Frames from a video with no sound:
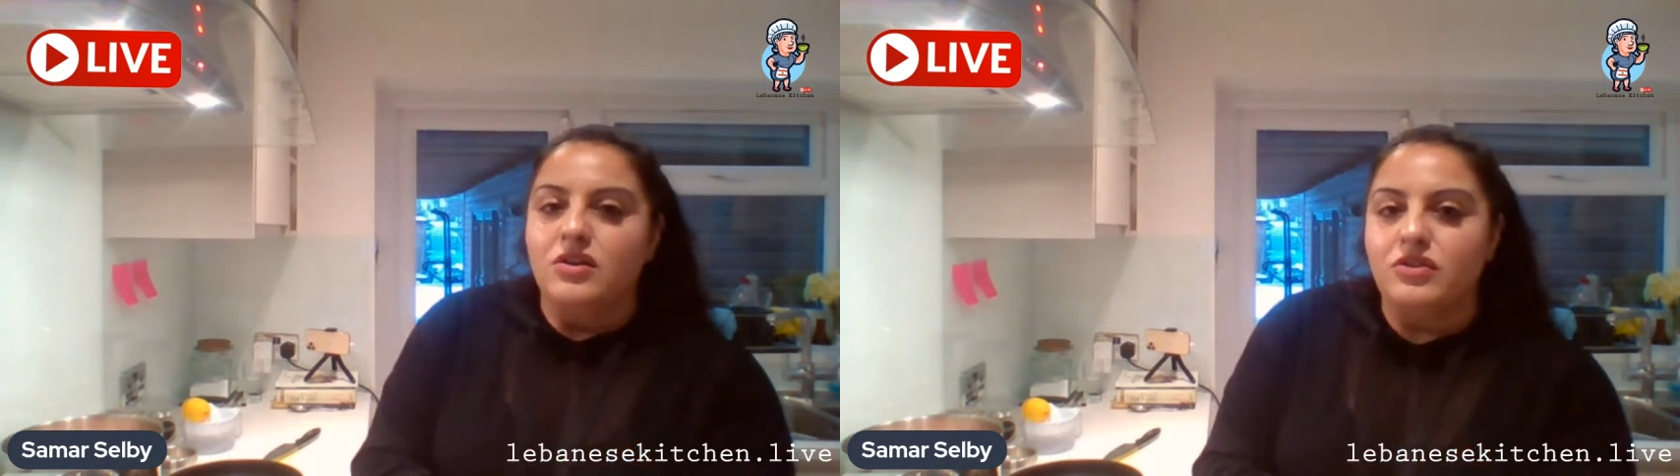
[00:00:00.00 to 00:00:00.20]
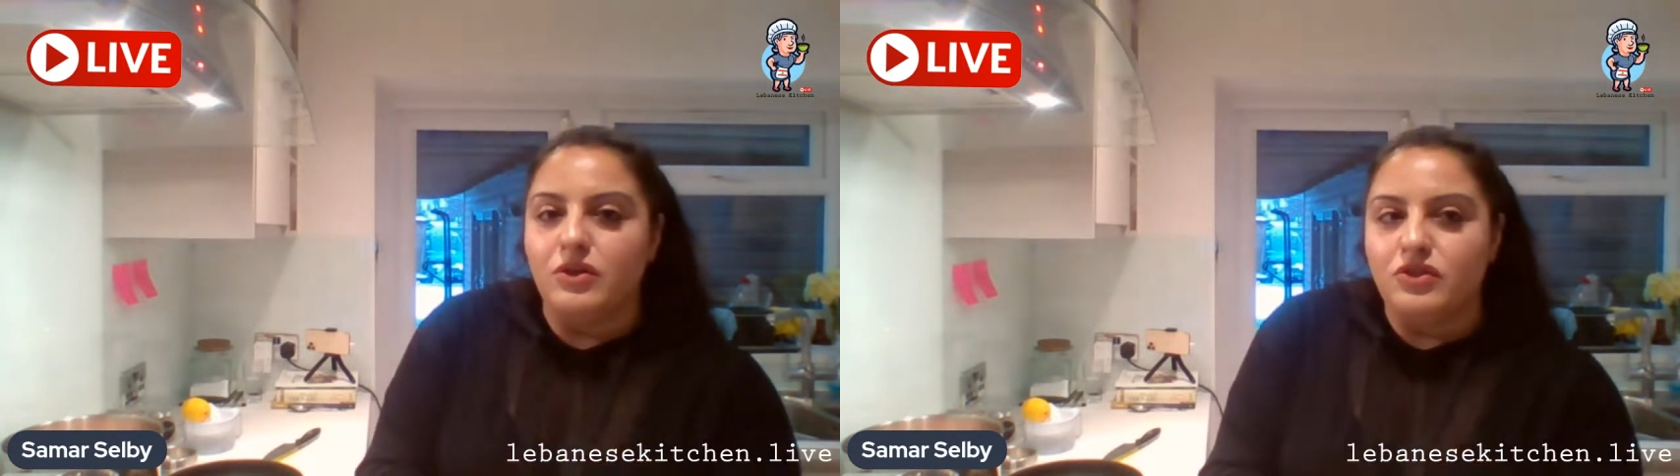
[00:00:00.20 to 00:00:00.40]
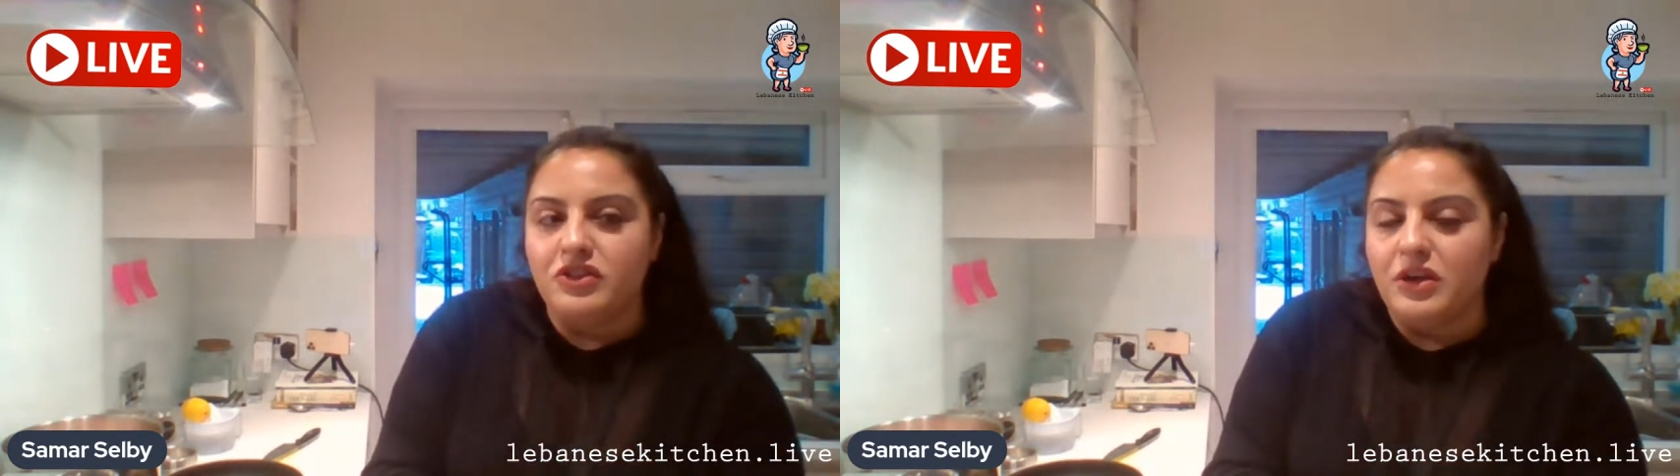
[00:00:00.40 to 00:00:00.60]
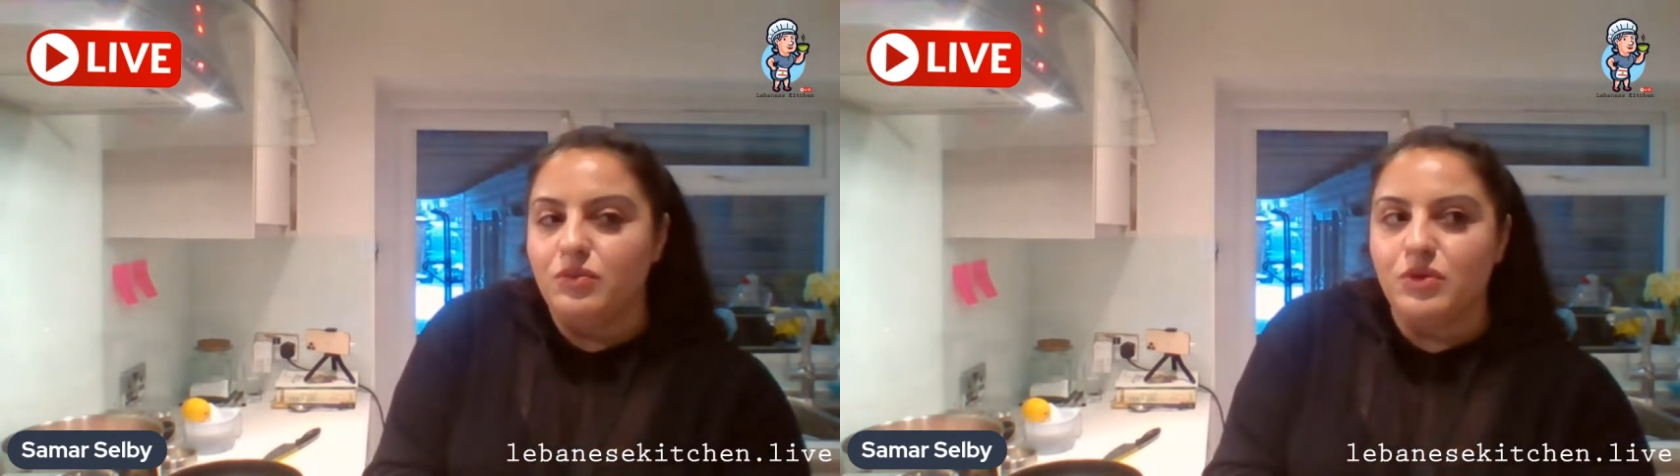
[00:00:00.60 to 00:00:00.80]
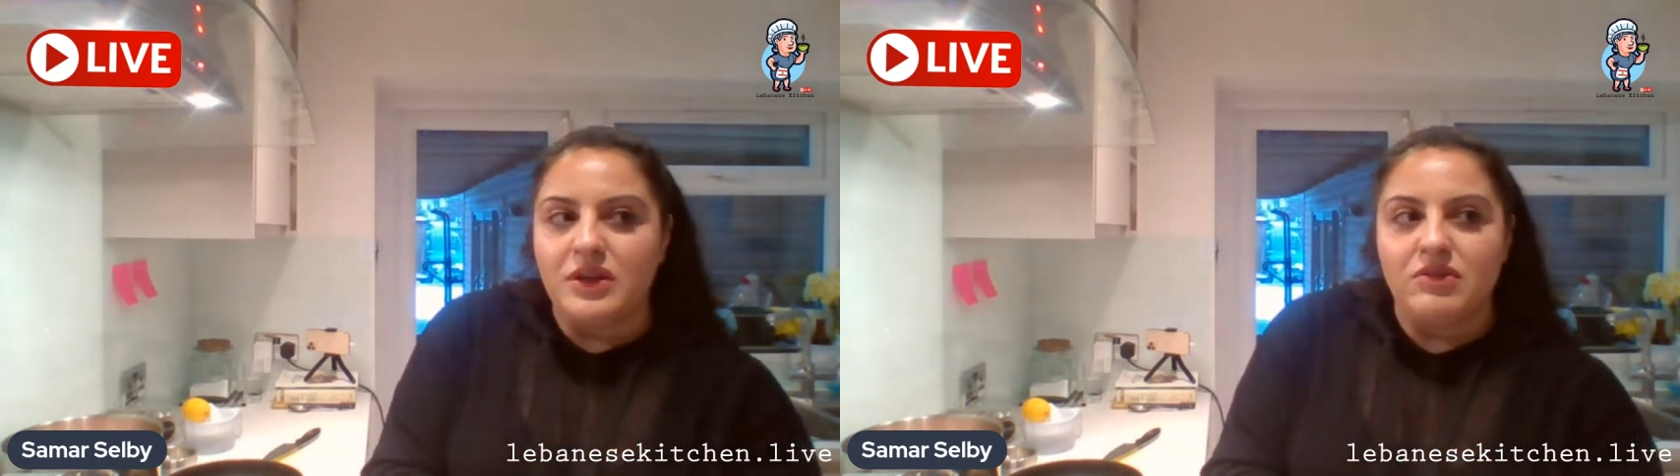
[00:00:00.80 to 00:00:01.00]
So she
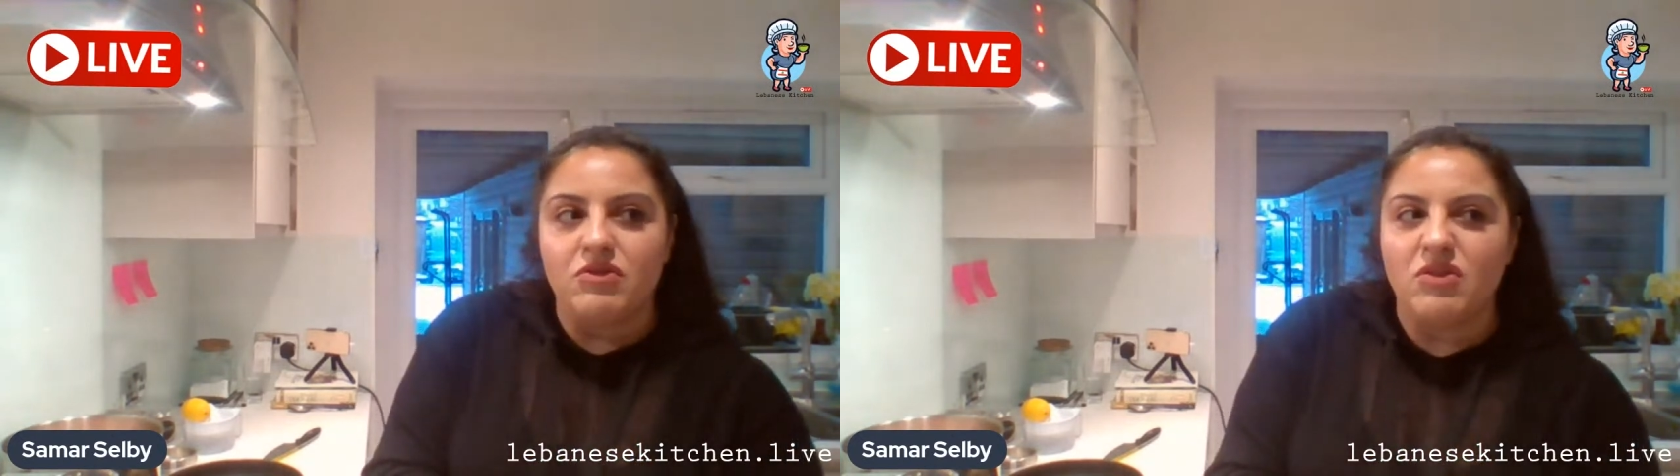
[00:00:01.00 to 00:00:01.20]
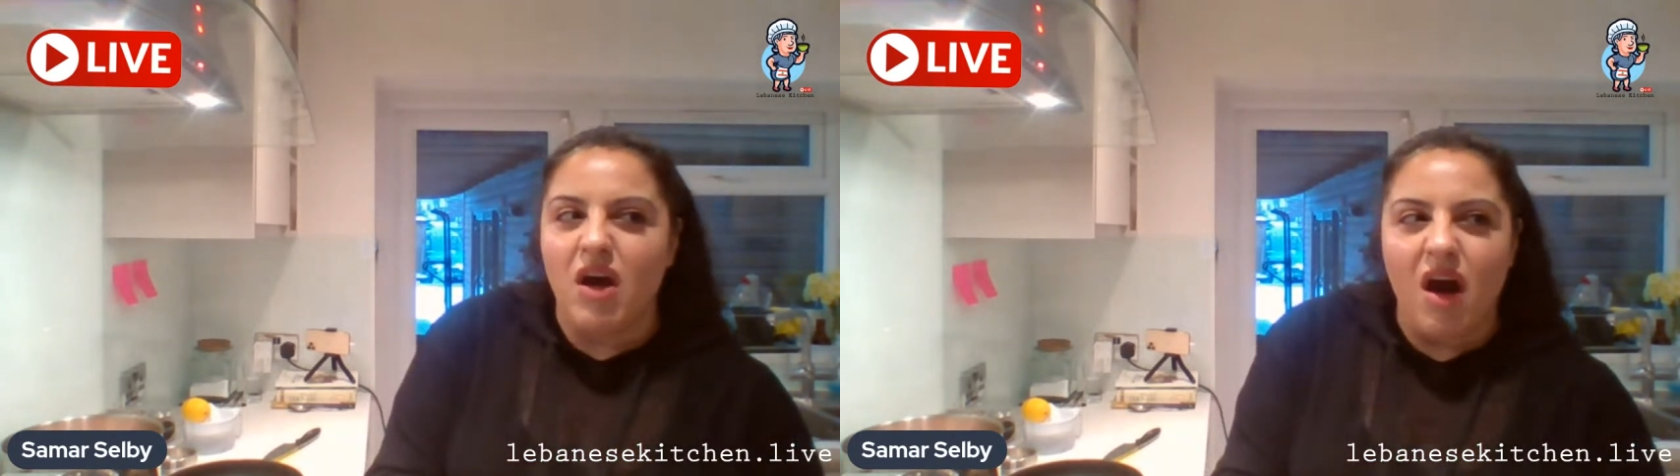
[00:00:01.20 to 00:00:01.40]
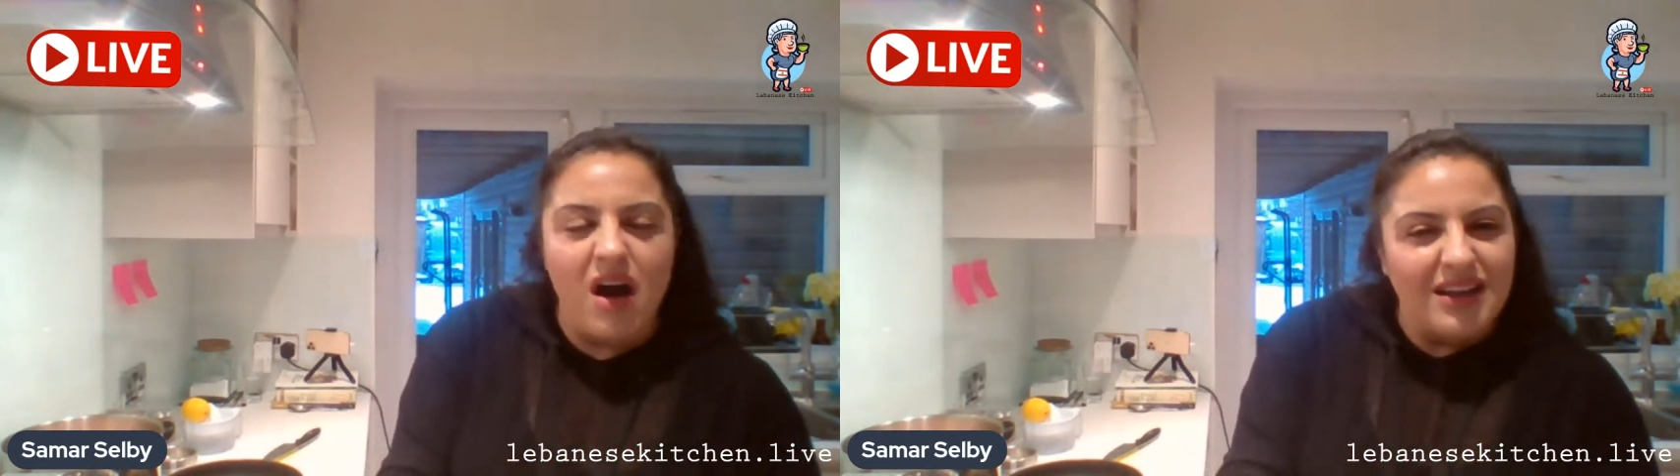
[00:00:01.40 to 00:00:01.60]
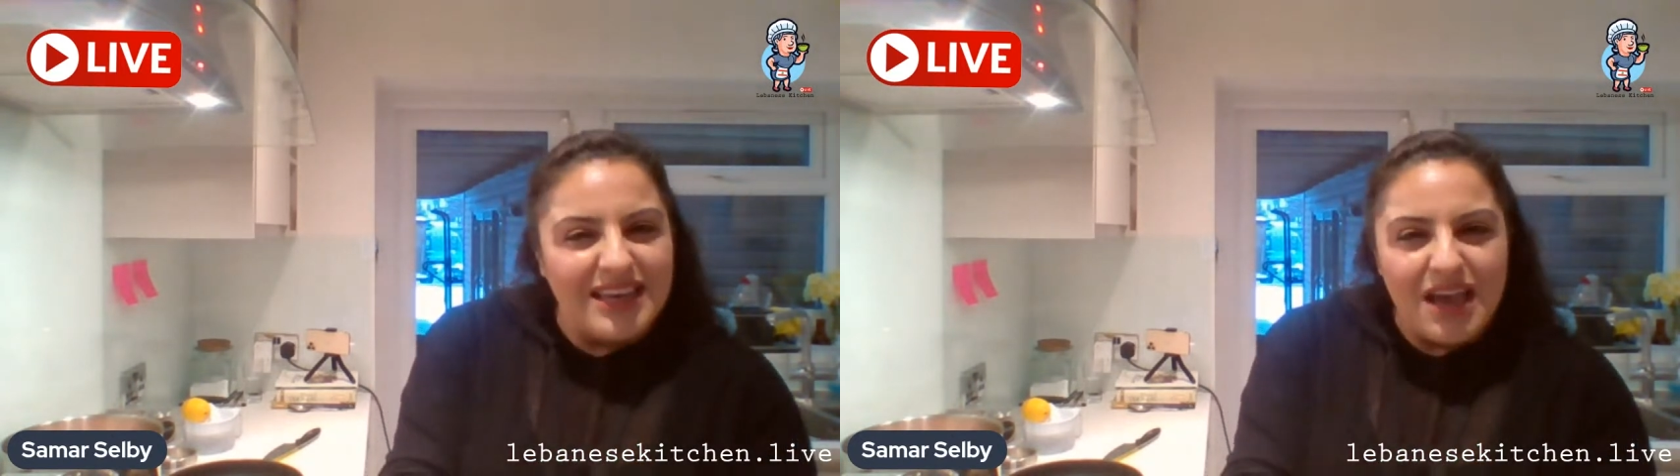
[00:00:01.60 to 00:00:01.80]
would hardly